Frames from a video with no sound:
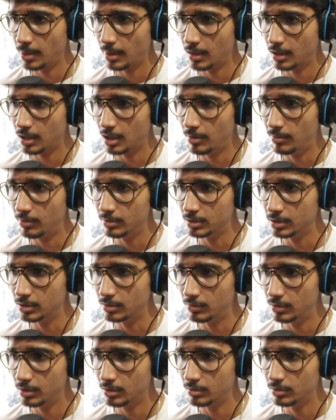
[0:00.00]
Come on, 0
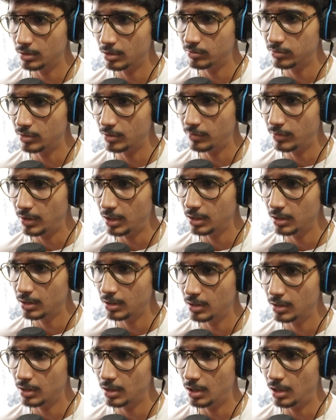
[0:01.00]
1 2 3 4 5
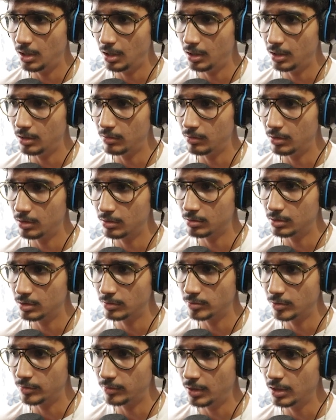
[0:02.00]
100 1 2 3 4
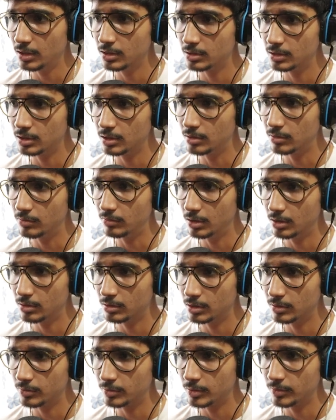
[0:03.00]
5 0 1 2 3
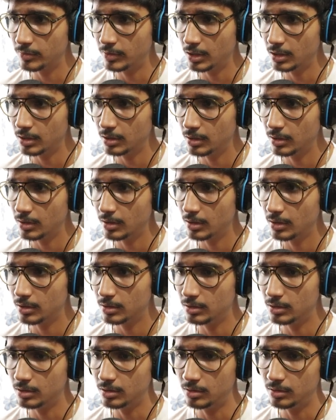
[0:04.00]
4 5
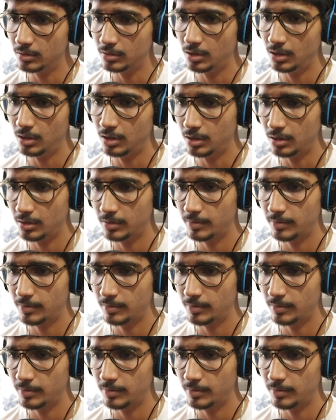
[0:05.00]
0 100.